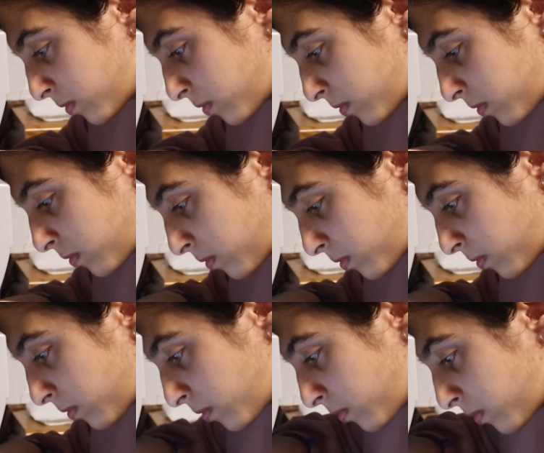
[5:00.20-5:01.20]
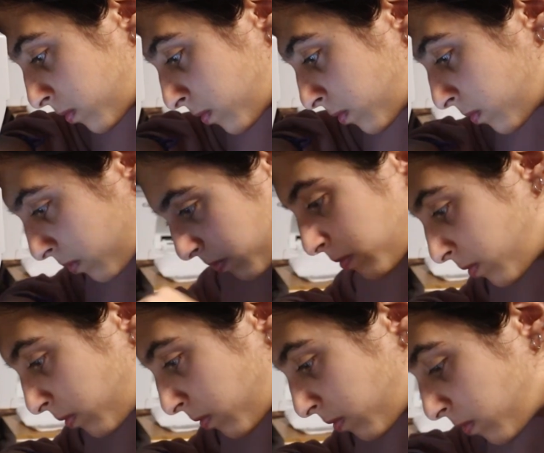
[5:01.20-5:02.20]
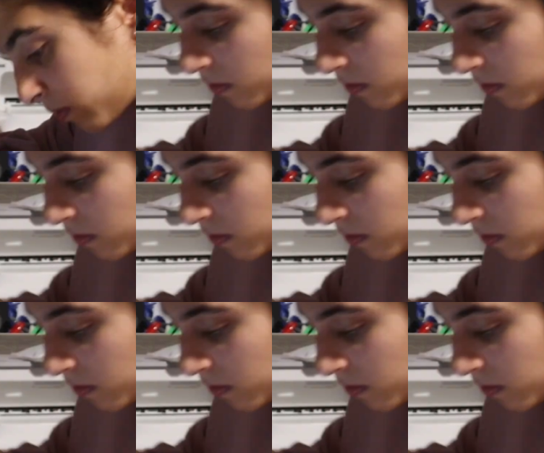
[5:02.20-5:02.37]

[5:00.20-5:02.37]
meant to fit me. There's a